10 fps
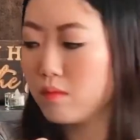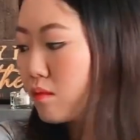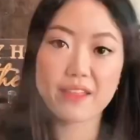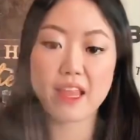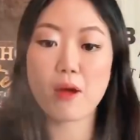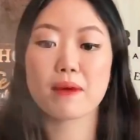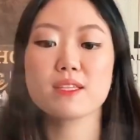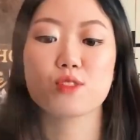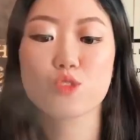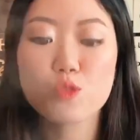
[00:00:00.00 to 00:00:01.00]
And now my
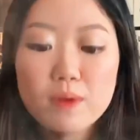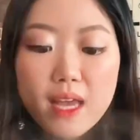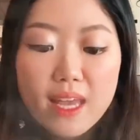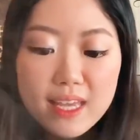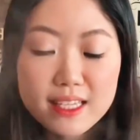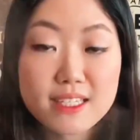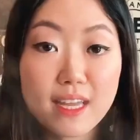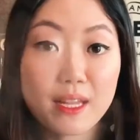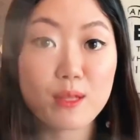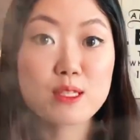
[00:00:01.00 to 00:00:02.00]
soup is
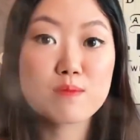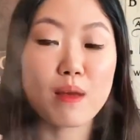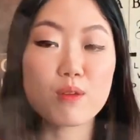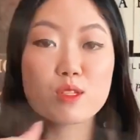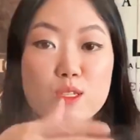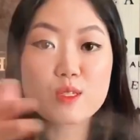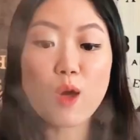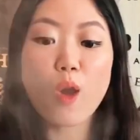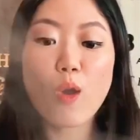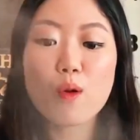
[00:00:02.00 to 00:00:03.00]
starting to smell
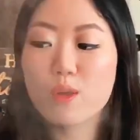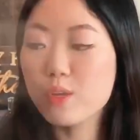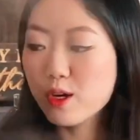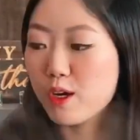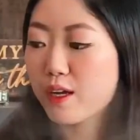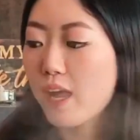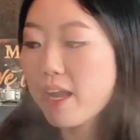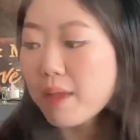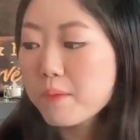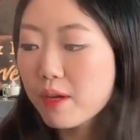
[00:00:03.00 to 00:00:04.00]
so good. I
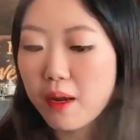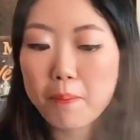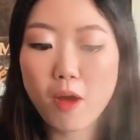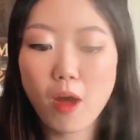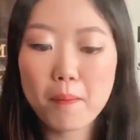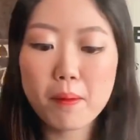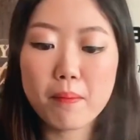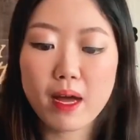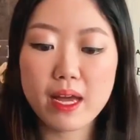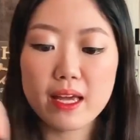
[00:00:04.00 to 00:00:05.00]
am gonna pop
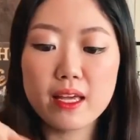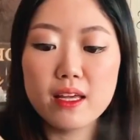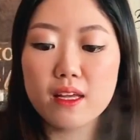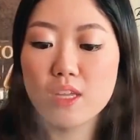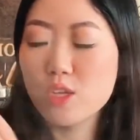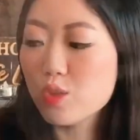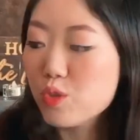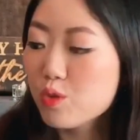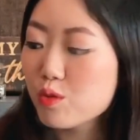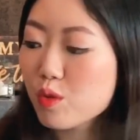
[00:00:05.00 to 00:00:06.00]
my
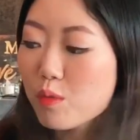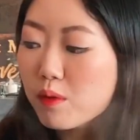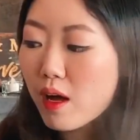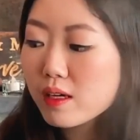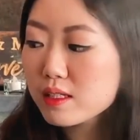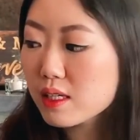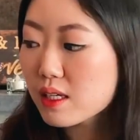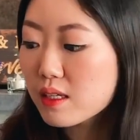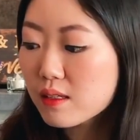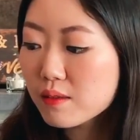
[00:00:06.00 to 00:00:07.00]
noodle blocks
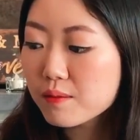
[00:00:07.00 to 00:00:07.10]
in.